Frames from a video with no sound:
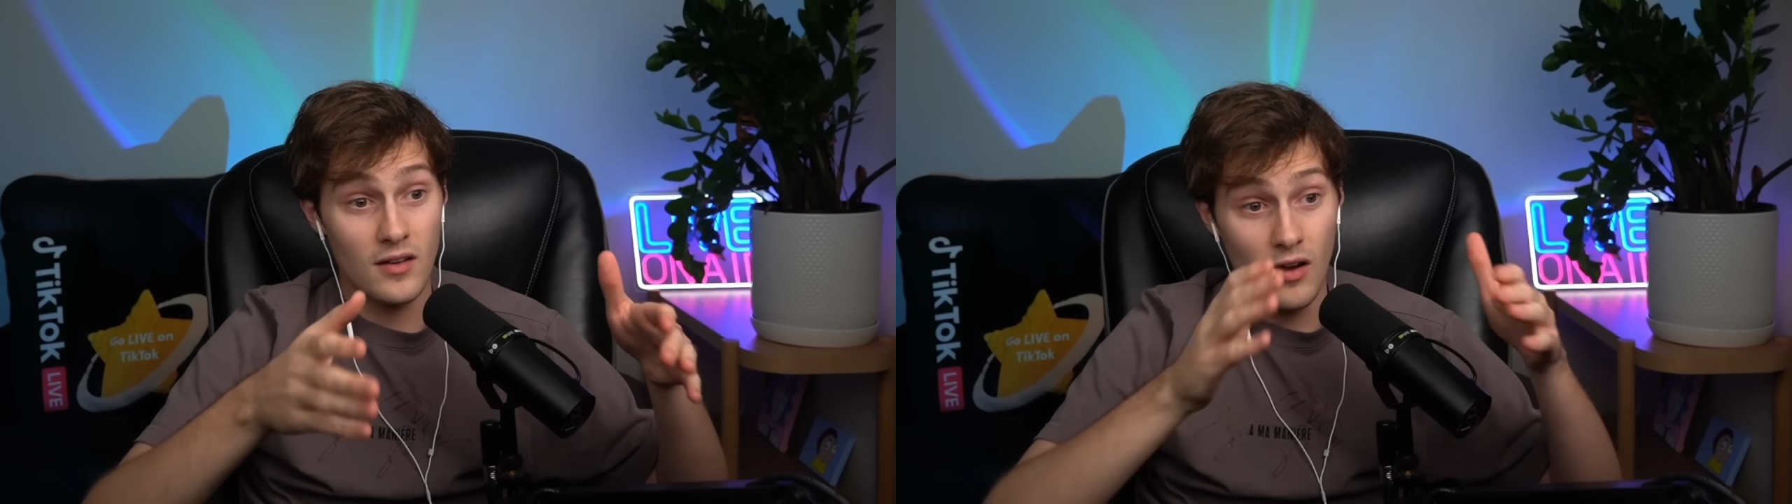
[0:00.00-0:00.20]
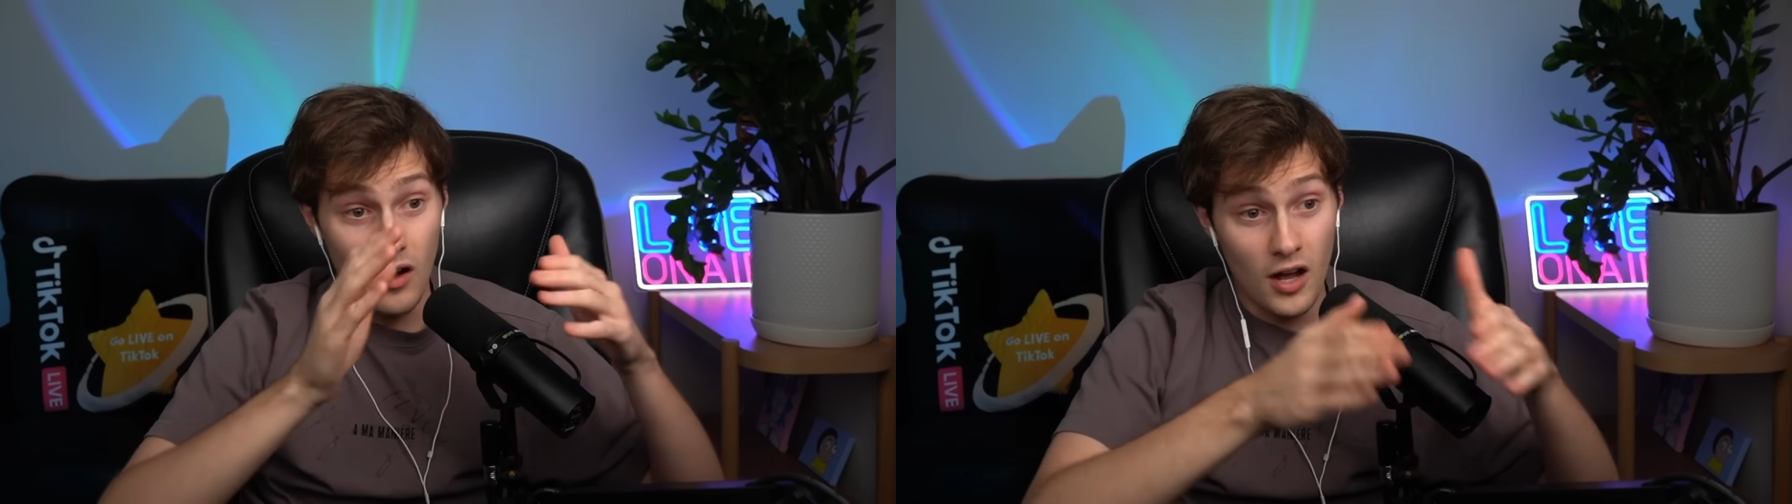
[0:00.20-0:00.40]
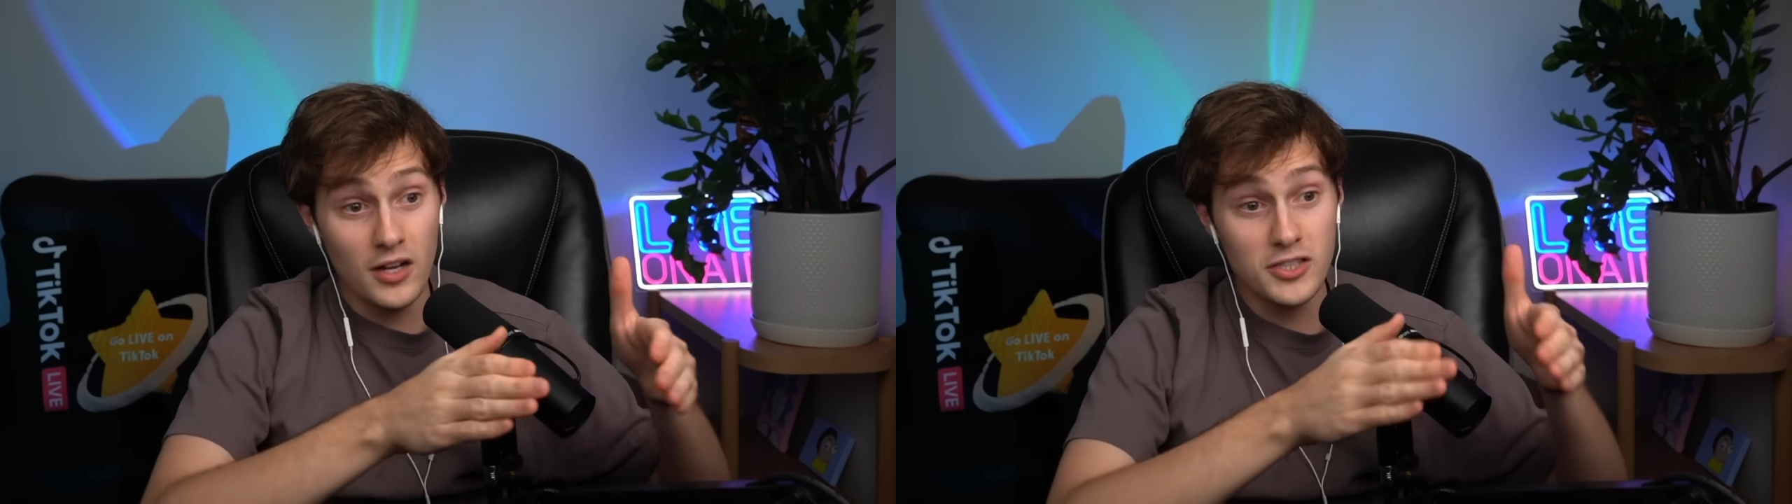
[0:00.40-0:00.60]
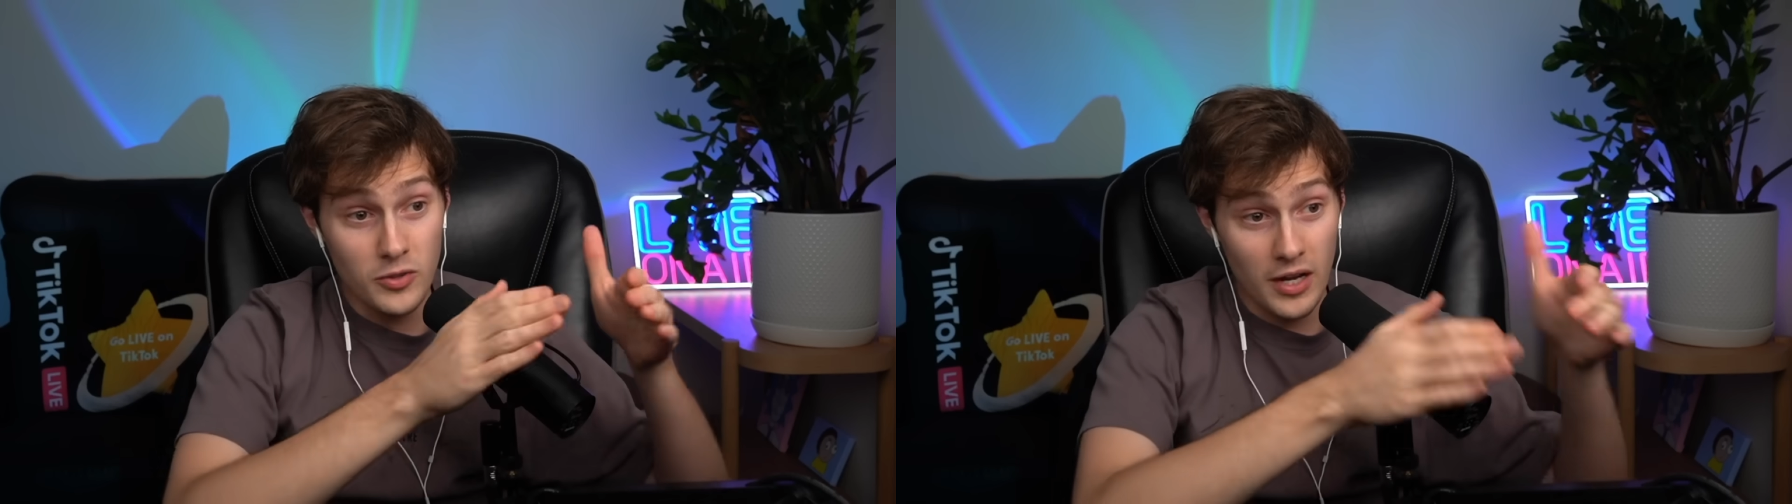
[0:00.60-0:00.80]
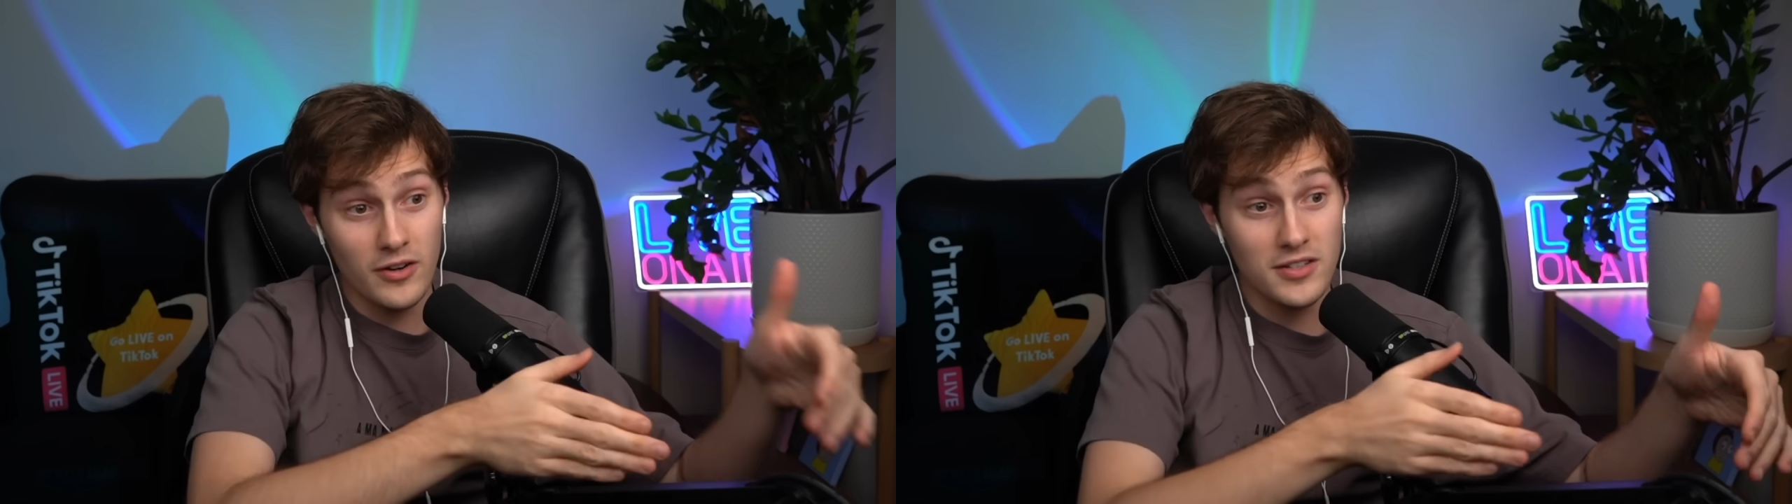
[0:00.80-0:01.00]
onto
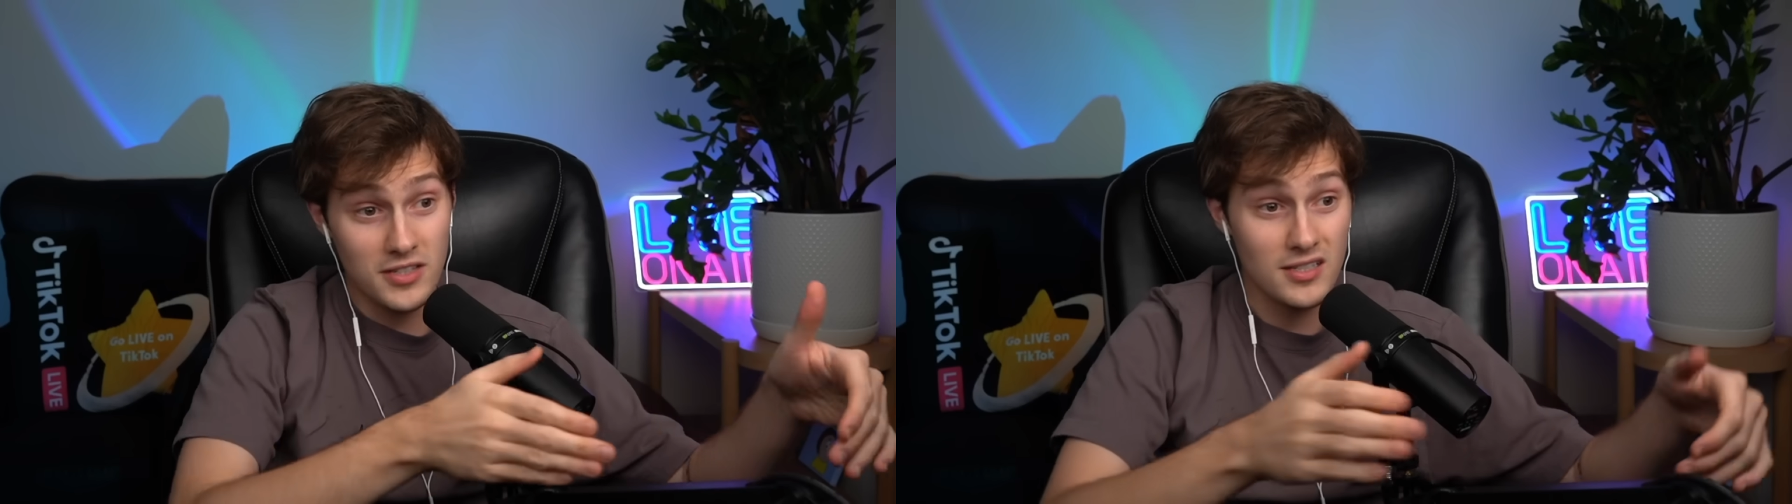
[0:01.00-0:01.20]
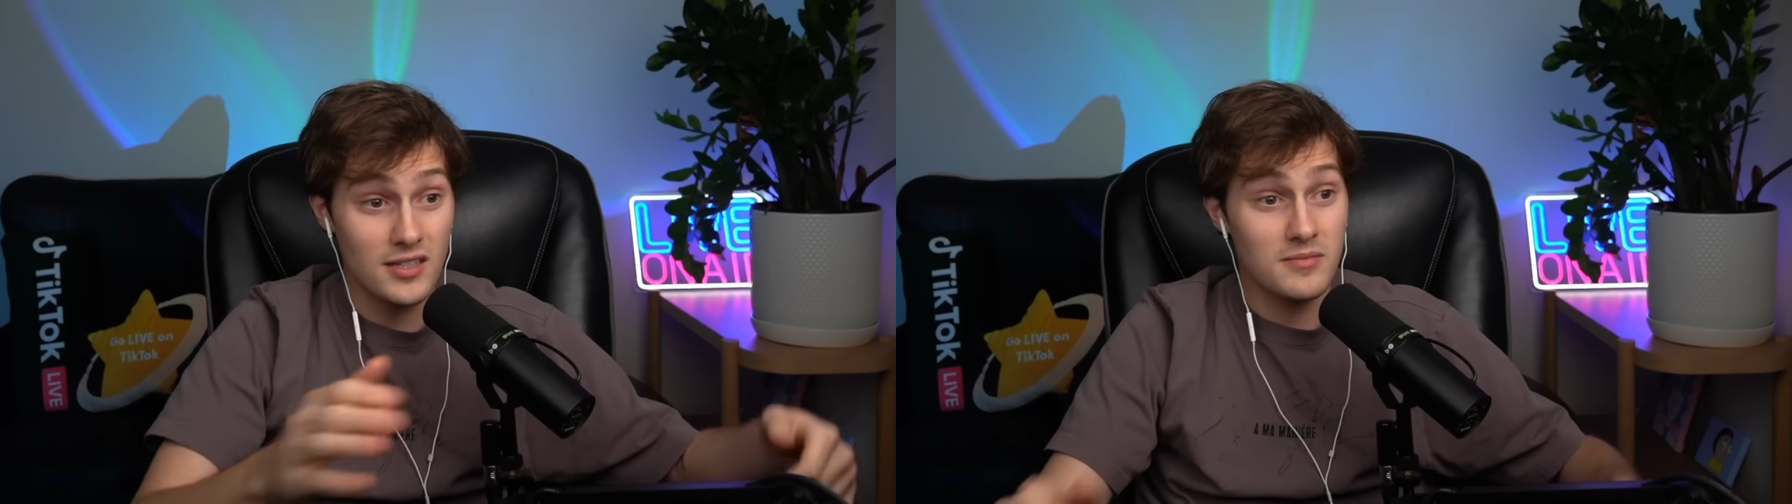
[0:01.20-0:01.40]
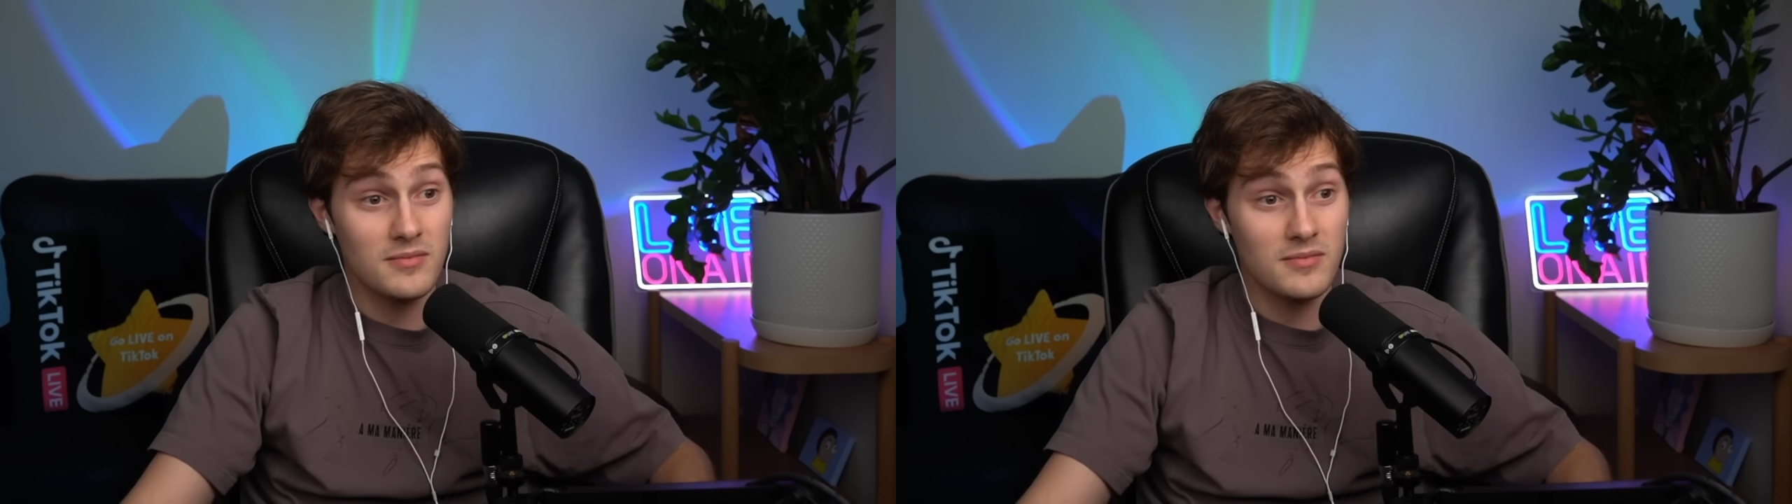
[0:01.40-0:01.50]
Harry Sisson.